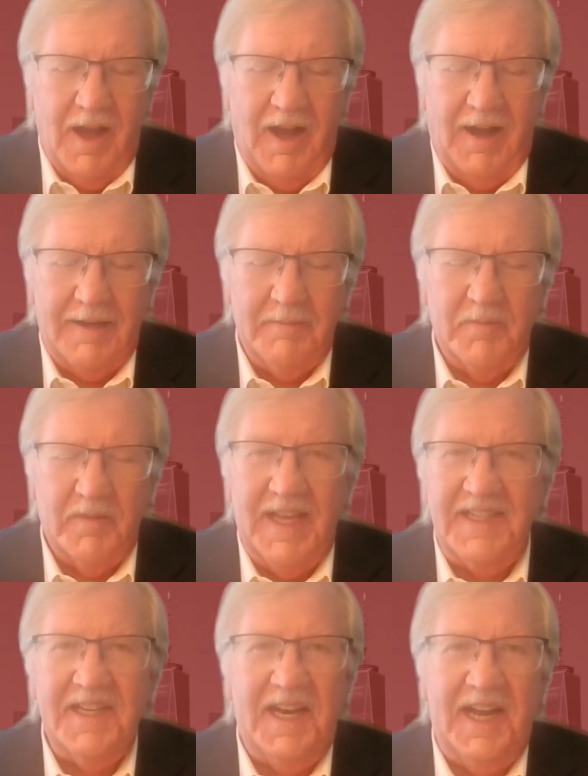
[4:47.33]

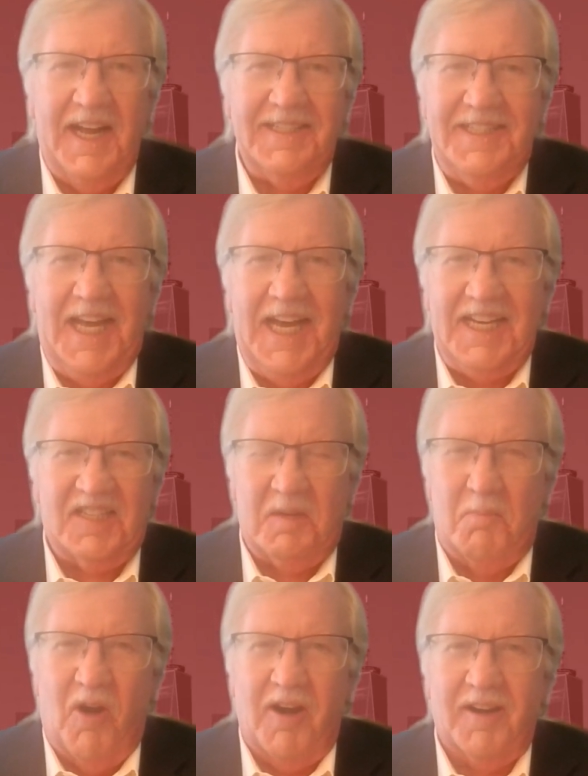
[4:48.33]
They did a
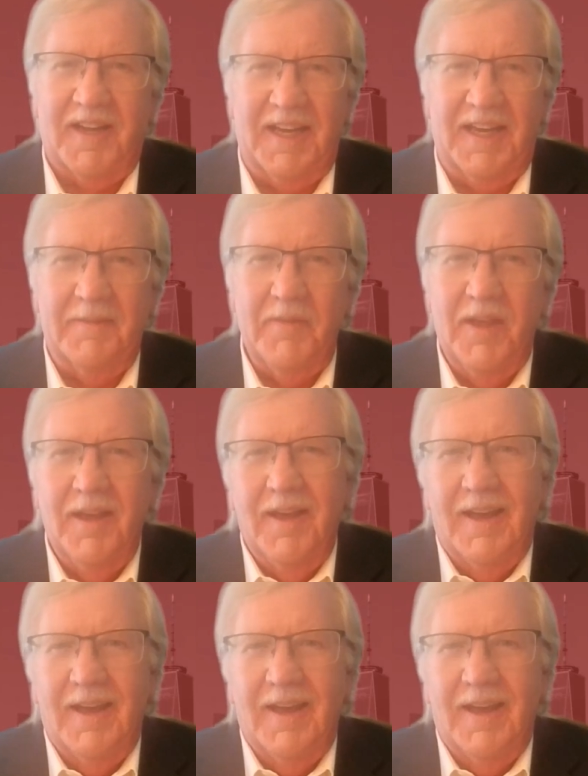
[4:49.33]
test marketing,